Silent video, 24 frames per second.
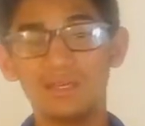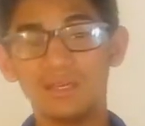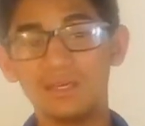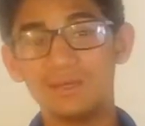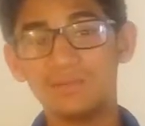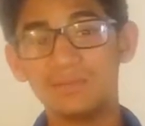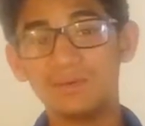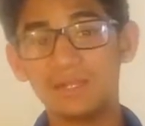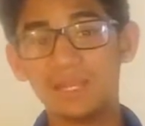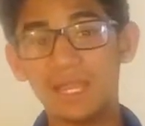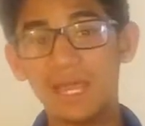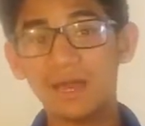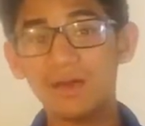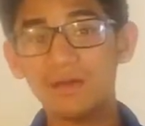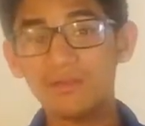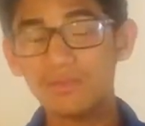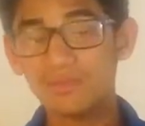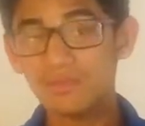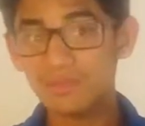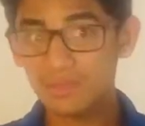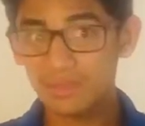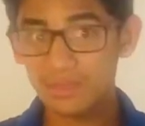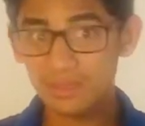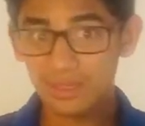but
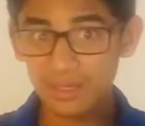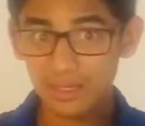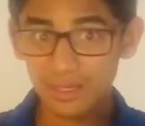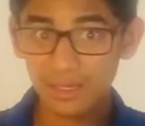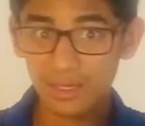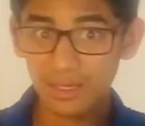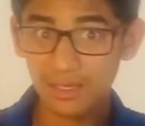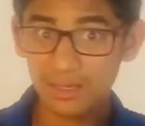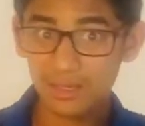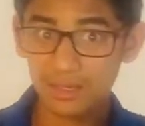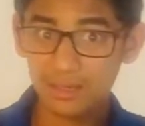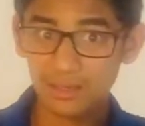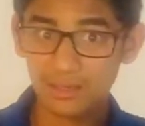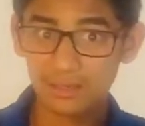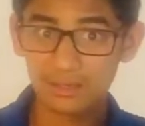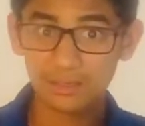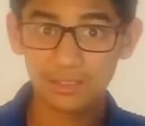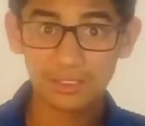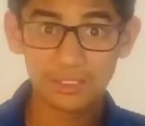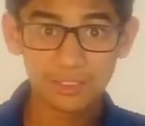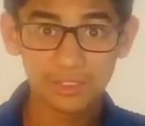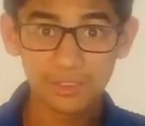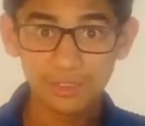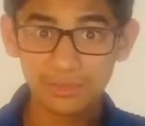now the
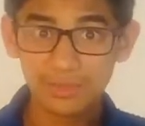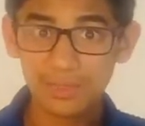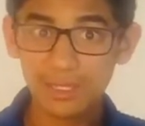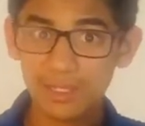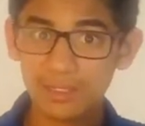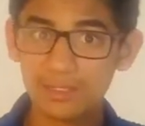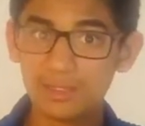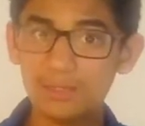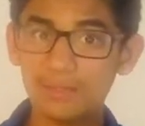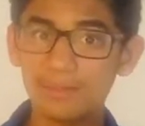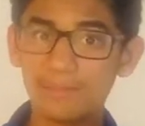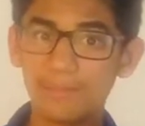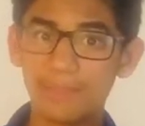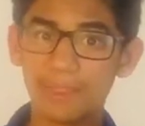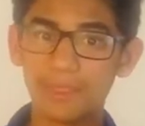2 men,